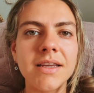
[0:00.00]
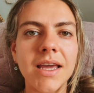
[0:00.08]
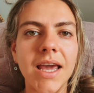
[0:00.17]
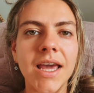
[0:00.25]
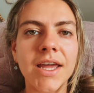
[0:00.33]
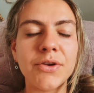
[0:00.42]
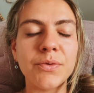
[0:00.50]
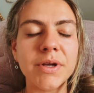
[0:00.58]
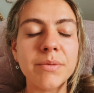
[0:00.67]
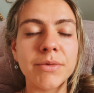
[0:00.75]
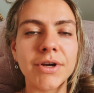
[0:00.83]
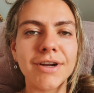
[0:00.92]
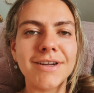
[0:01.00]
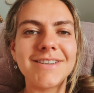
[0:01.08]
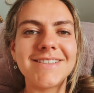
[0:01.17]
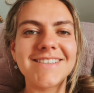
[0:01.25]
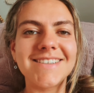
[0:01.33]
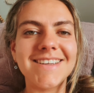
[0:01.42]
and
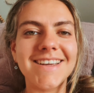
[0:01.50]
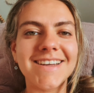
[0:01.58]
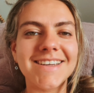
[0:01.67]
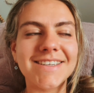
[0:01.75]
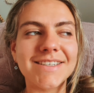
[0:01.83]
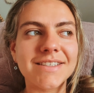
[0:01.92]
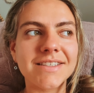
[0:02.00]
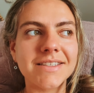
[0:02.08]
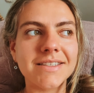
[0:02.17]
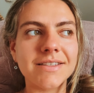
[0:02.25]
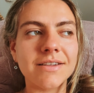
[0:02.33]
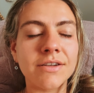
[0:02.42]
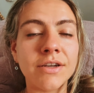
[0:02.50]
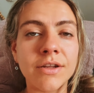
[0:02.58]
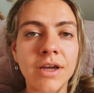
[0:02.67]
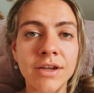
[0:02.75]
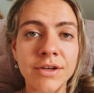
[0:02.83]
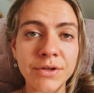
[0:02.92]
reemerge as
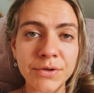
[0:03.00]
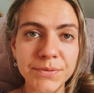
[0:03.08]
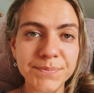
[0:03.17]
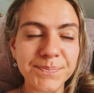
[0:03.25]
anew.